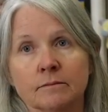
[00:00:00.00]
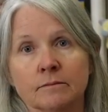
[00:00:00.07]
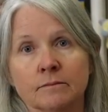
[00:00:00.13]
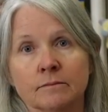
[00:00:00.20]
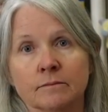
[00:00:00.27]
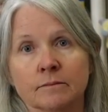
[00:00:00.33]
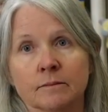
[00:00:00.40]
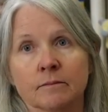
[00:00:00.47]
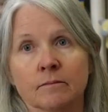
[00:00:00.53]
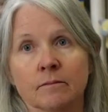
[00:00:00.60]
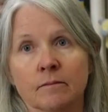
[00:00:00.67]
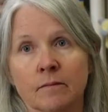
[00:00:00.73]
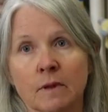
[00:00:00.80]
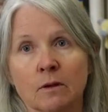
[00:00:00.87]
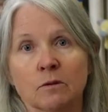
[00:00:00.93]
sold
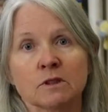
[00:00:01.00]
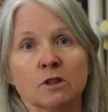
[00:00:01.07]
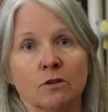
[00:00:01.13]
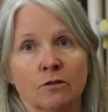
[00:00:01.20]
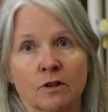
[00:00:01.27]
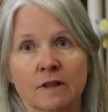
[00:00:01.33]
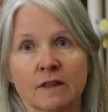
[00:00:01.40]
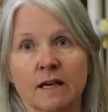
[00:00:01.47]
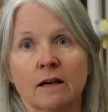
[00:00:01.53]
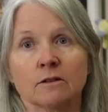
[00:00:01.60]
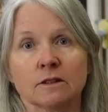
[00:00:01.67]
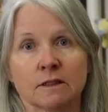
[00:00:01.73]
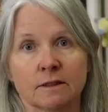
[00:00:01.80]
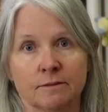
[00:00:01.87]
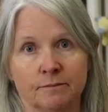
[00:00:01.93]
was over a
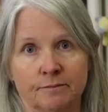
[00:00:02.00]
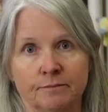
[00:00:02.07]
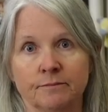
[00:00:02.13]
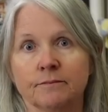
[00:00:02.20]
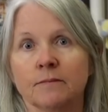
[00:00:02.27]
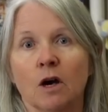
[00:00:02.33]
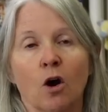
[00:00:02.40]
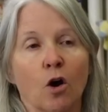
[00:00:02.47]
thousand dollars.